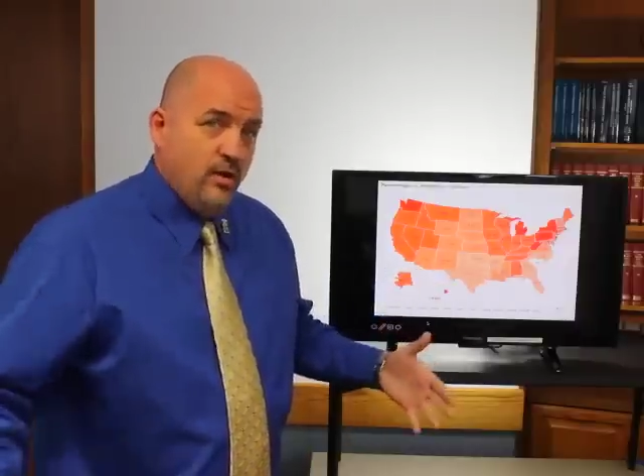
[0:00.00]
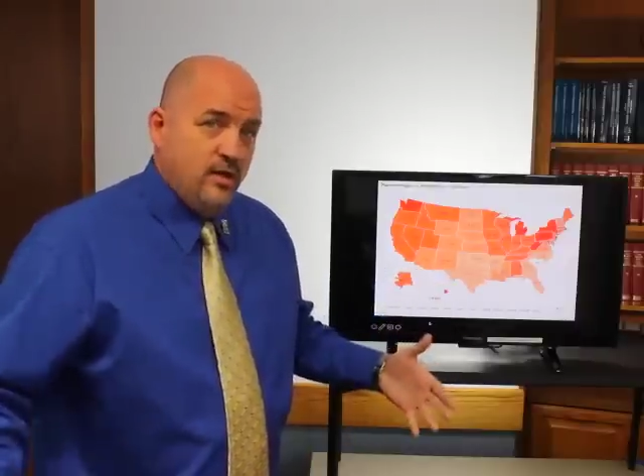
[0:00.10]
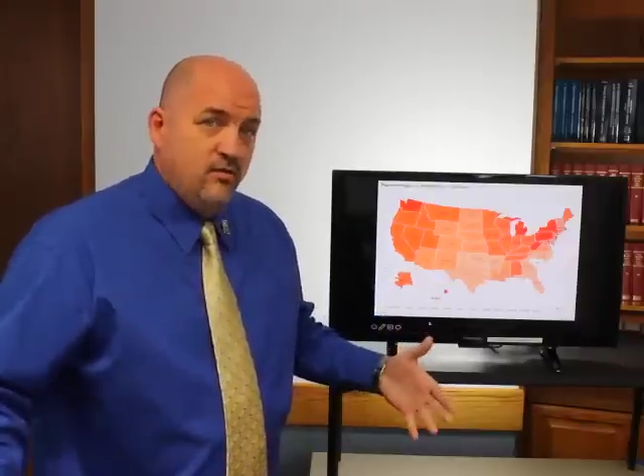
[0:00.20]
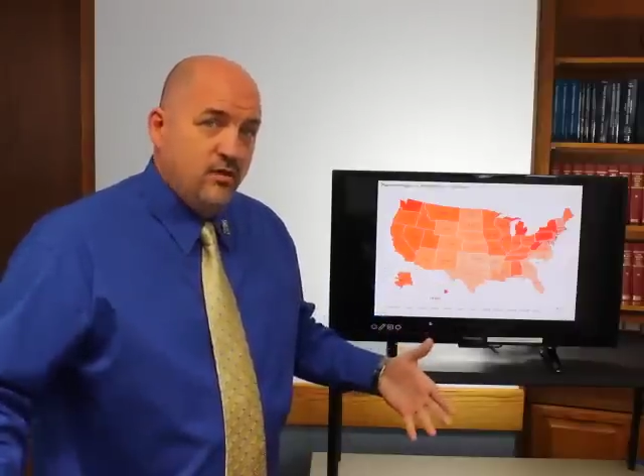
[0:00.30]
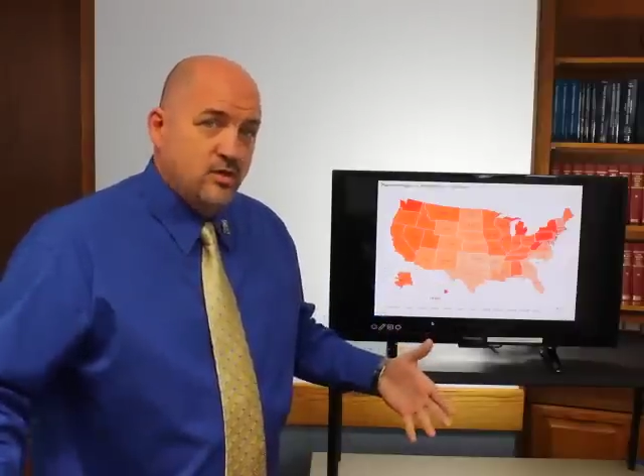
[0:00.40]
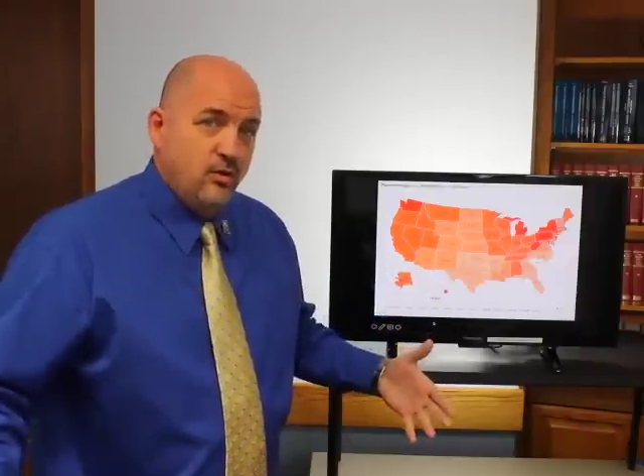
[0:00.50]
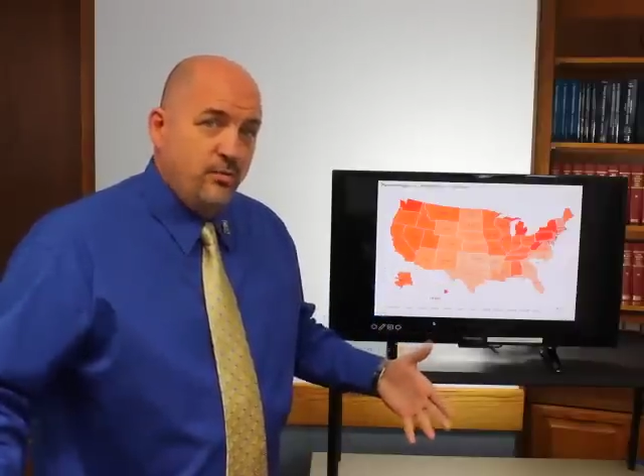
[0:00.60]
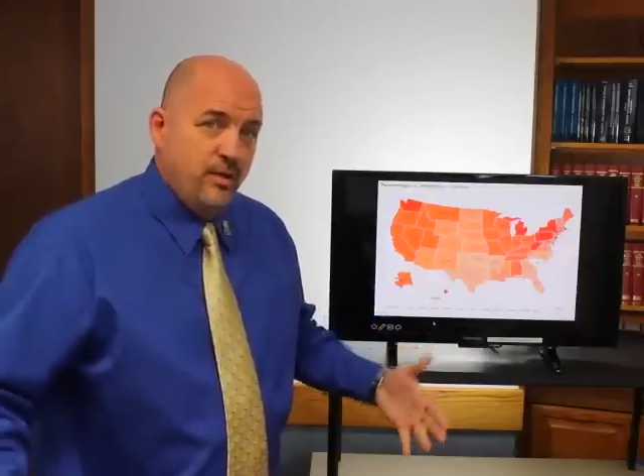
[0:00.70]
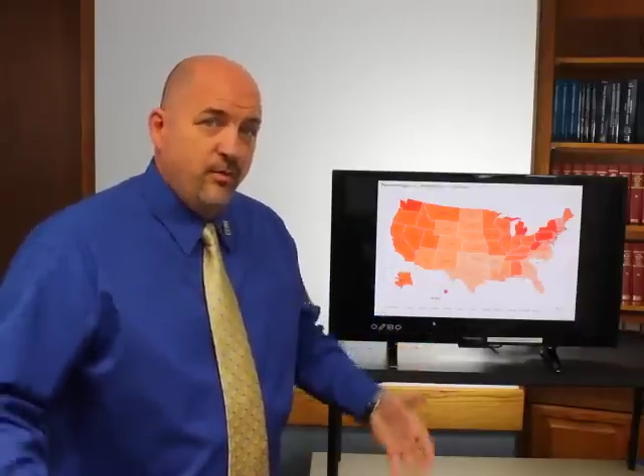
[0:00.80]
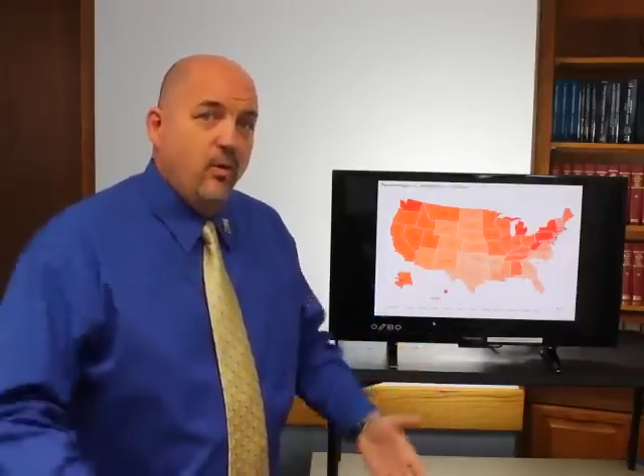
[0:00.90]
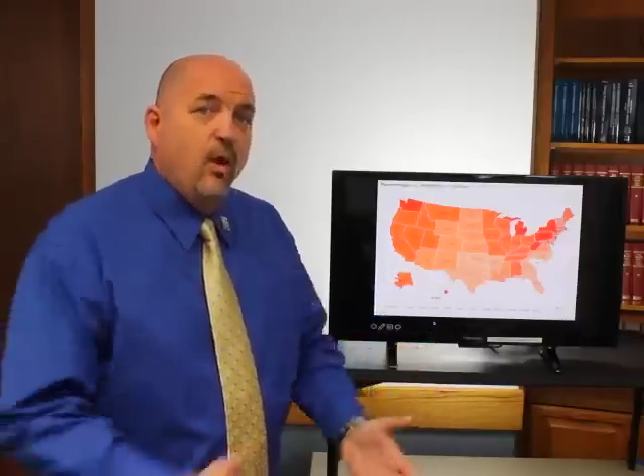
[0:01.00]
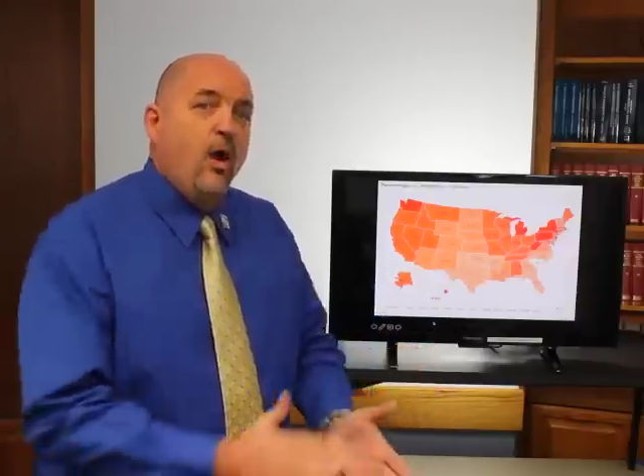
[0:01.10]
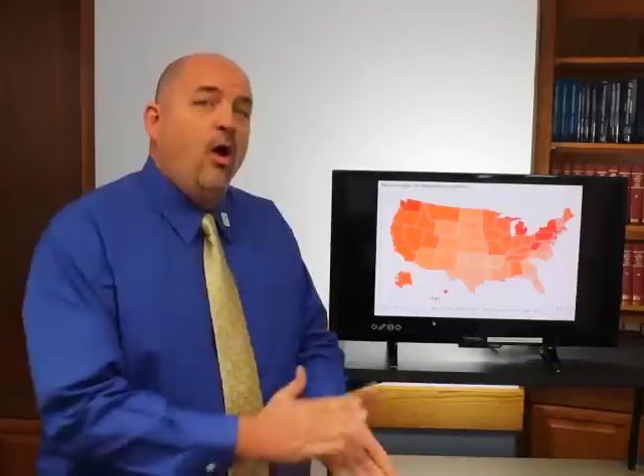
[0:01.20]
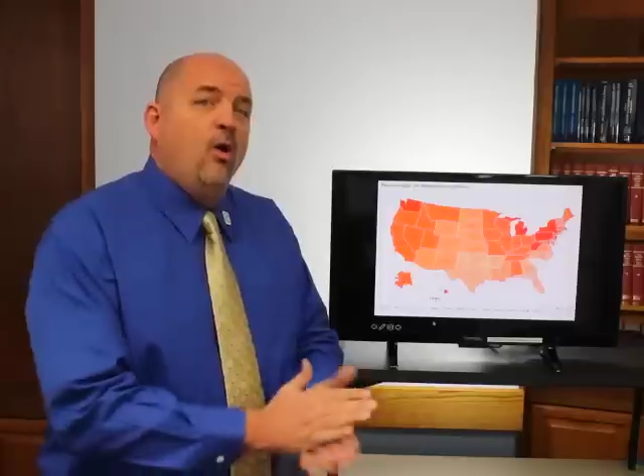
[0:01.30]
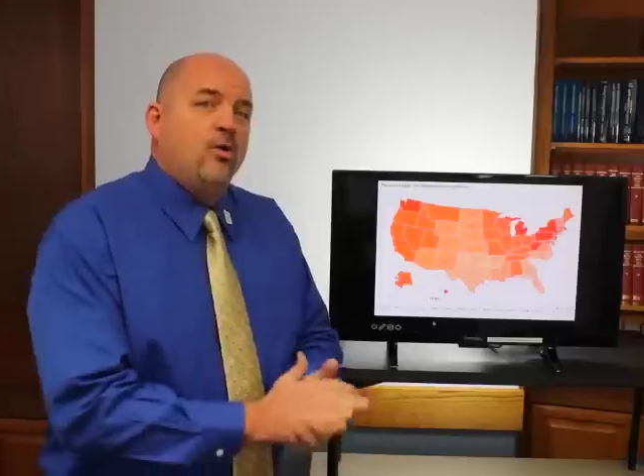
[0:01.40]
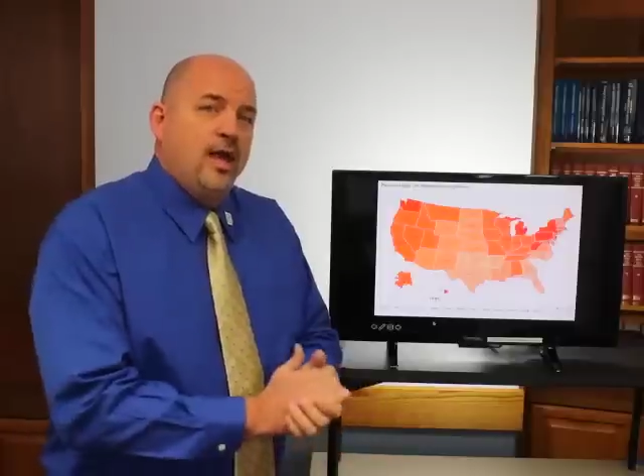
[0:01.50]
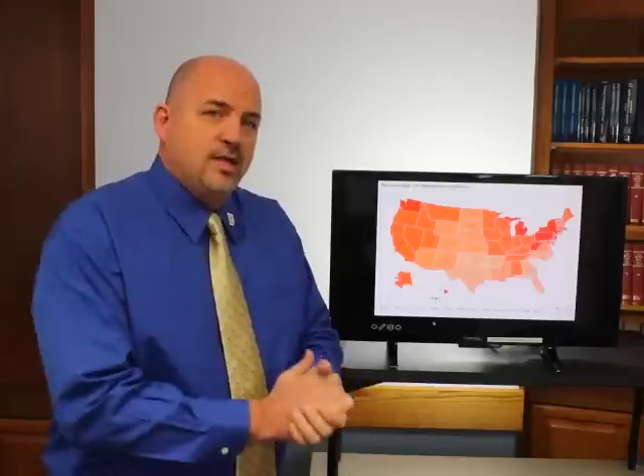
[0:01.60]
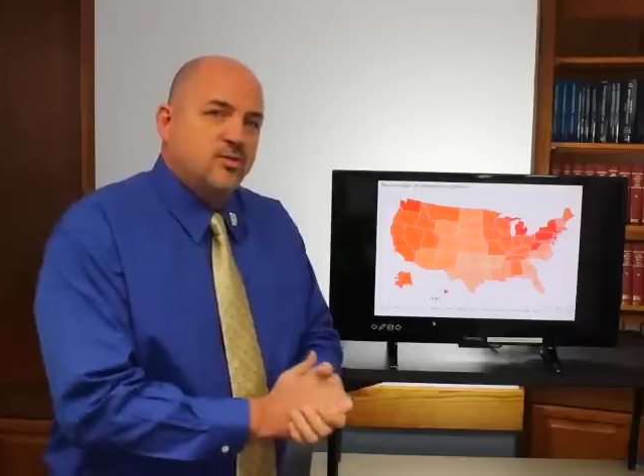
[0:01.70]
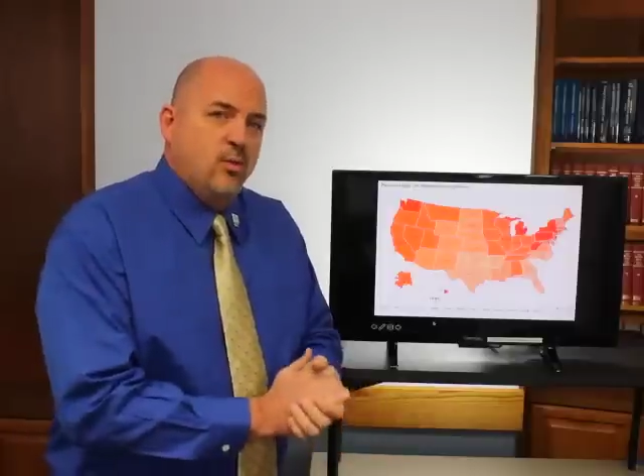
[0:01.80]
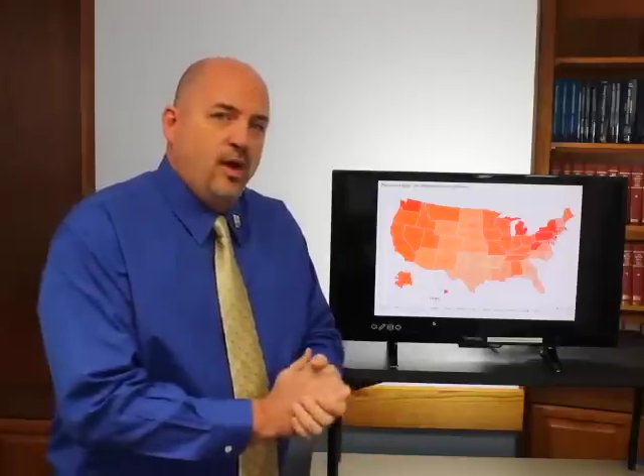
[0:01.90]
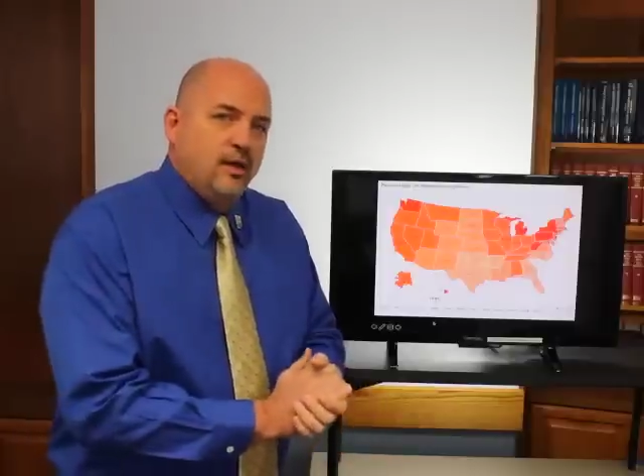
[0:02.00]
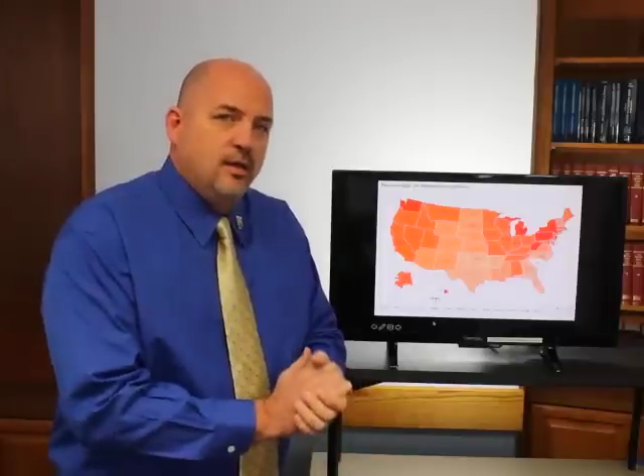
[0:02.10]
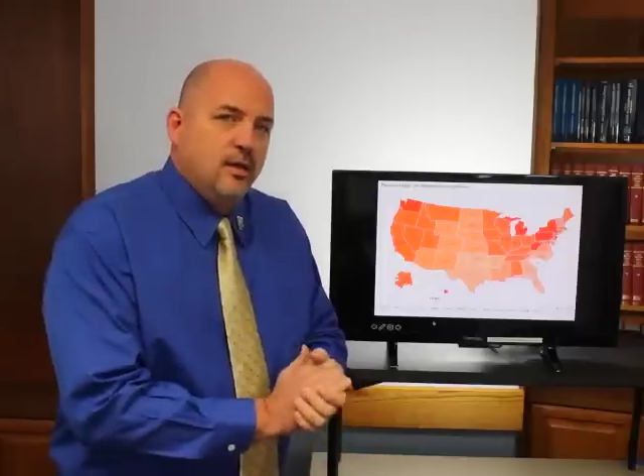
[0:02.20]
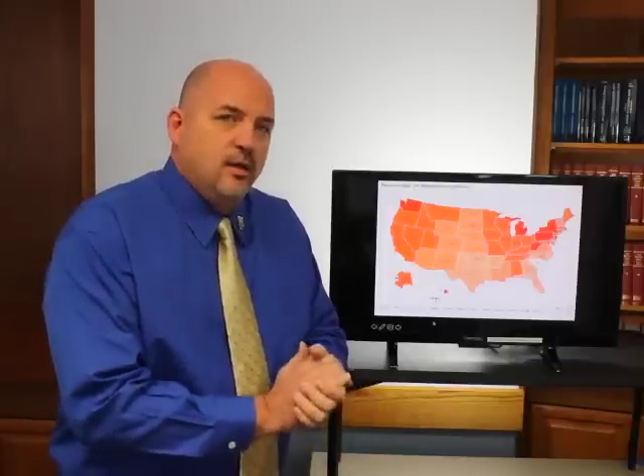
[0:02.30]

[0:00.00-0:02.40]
individual people, oh, guess what?